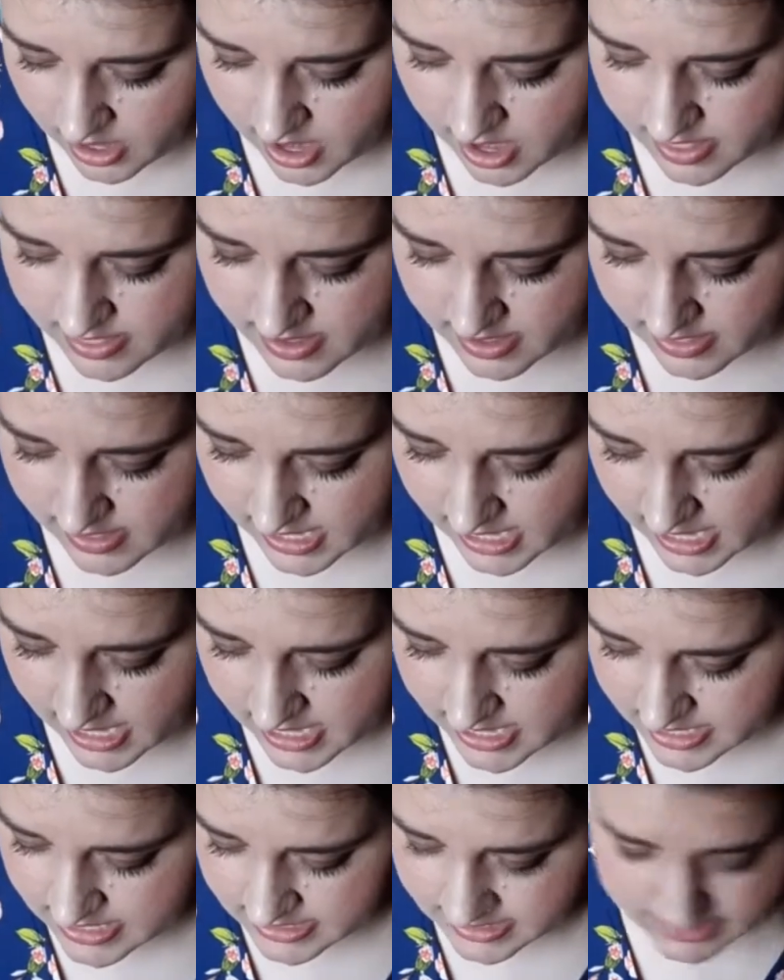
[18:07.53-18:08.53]
And then the
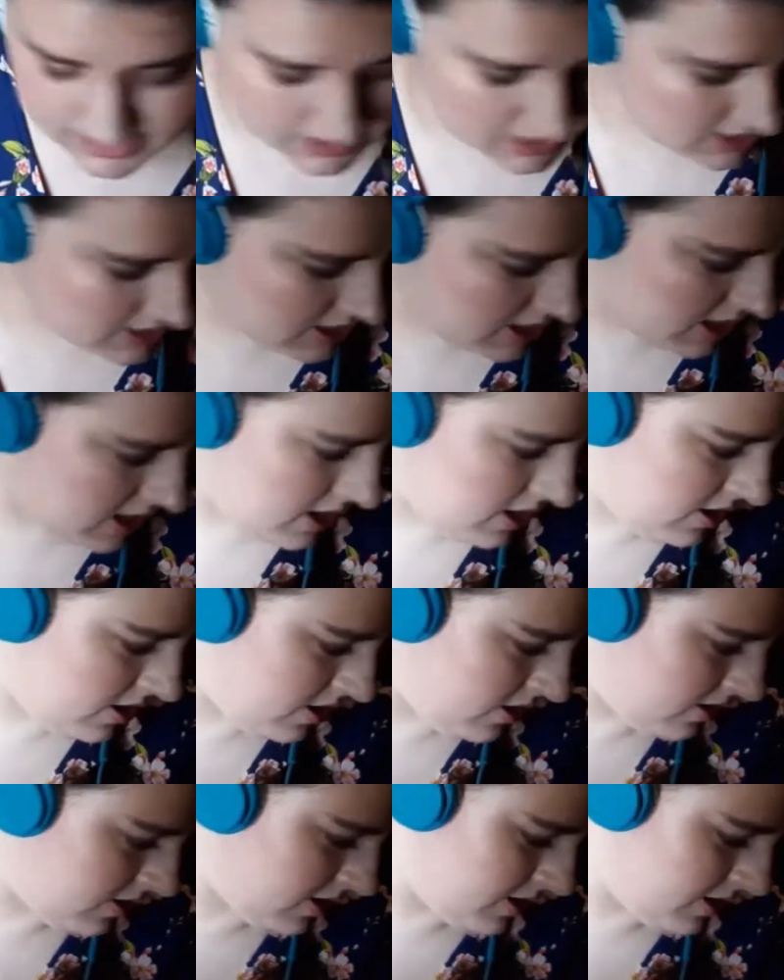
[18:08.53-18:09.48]
hand skincare